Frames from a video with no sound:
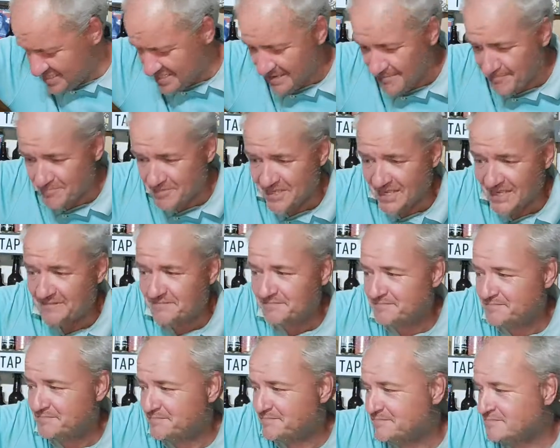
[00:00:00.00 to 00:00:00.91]
is empty,
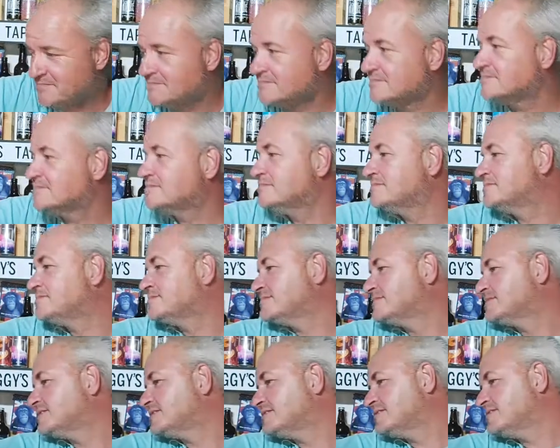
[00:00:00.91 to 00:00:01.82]

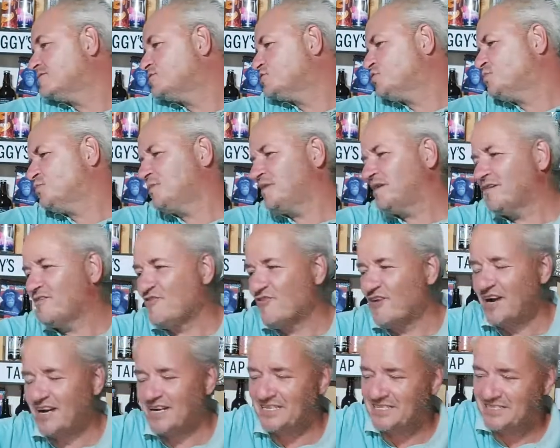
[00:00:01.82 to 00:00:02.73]
somewhere
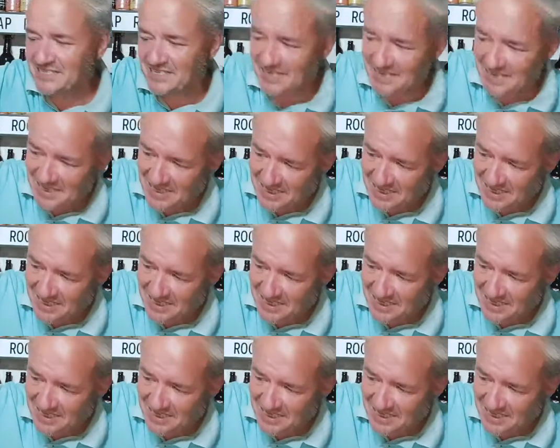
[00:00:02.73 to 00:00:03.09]
around.